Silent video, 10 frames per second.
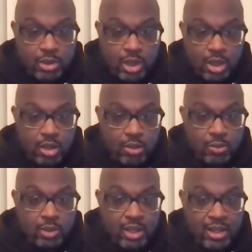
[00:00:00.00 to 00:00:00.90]

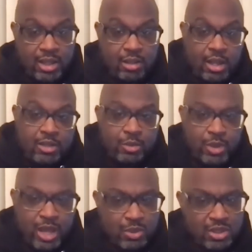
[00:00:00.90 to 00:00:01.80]
Um, and then that's
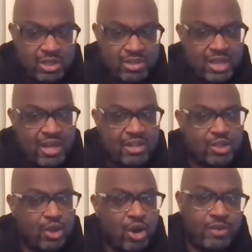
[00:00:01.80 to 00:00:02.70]
that's when things kind of
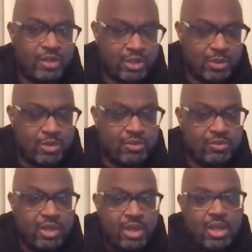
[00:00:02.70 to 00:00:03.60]
took off in terms of